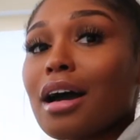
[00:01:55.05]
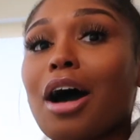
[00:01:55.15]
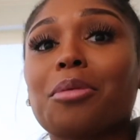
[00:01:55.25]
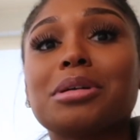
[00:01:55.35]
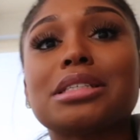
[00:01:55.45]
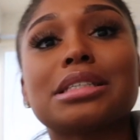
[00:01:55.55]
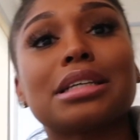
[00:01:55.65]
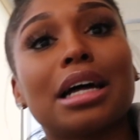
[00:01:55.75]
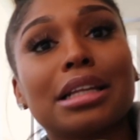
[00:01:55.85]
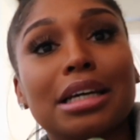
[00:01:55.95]
I'll be
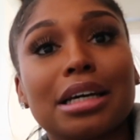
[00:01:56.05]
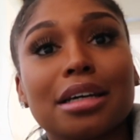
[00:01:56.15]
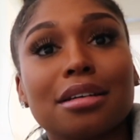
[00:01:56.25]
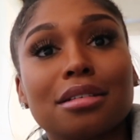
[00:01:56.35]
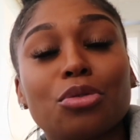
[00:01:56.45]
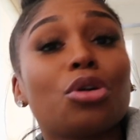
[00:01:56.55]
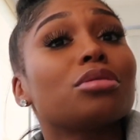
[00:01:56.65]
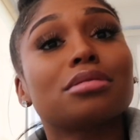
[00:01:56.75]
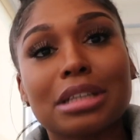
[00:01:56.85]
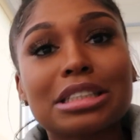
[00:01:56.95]
selling,
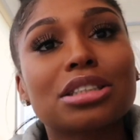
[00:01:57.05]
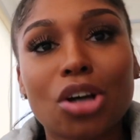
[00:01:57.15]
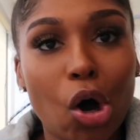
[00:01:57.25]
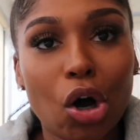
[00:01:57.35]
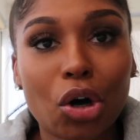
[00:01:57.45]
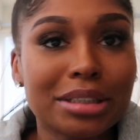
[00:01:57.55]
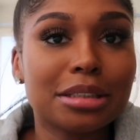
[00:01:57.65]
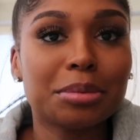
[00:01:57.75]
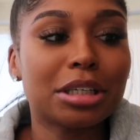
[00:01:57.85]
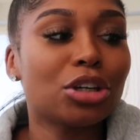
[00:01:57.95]
well, it's going
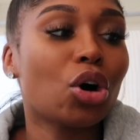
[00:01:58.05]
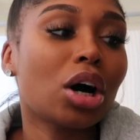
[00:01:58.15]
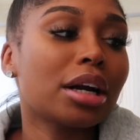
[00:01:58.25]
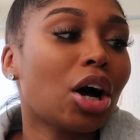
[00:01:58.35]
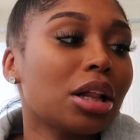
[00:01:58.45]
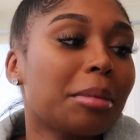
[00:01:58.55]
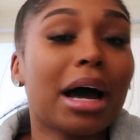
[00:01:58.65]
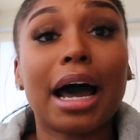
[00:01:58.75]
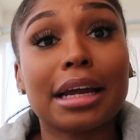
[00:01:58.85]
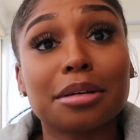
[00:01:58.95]
to be on all of
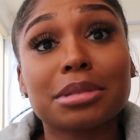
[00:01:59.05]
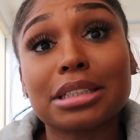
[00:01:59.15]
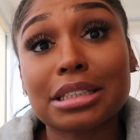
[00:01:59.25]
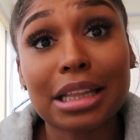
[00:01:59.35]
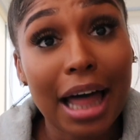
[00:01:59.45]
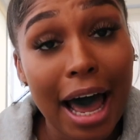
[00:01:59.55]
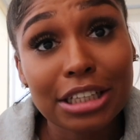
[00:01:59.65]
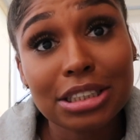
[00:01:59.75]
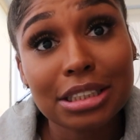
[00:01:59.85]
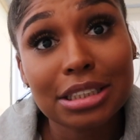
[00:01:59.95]
my items, these
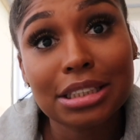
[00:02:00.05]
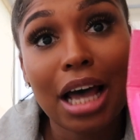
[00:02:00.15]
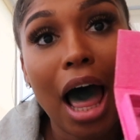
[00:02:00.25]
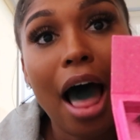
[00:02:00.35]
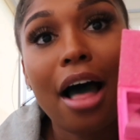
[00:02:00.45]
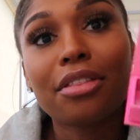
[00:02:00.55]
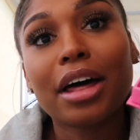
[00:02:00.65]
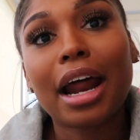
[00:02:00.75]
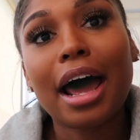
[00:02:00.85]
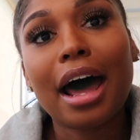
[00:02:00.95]
lashes
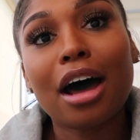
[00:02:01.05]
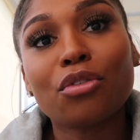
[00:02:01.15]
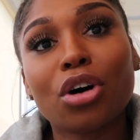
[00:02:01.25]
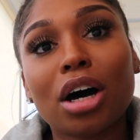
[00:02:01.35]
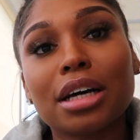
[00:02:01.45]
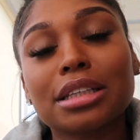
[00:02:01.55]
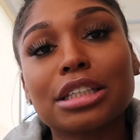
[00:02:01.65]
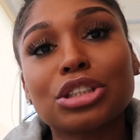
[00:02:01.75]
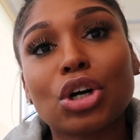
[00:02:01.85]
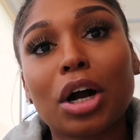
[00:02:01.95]
that I have on.
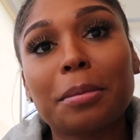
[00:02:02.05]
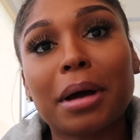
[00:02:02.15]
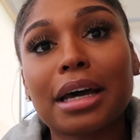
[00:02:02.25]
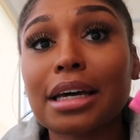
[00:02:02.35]
These are my